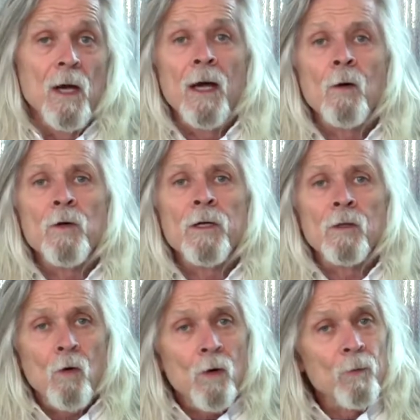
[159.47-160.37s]
and we
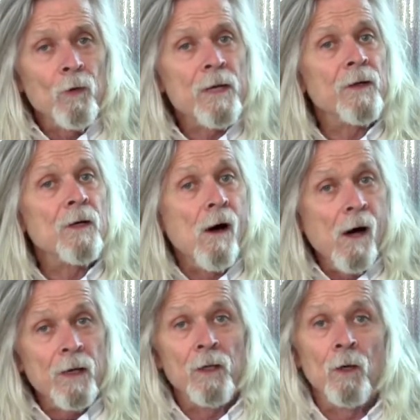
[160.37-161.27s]
incorporate the
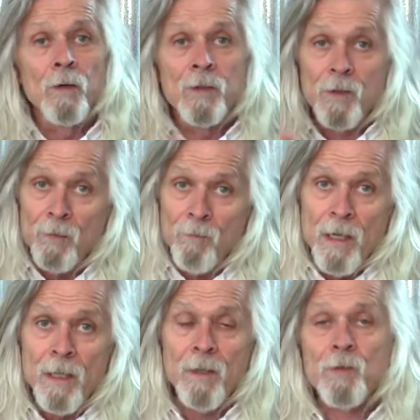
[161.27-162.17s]
audio into your
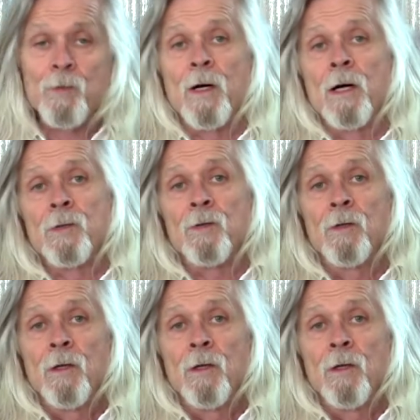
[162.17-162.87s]
radio spots.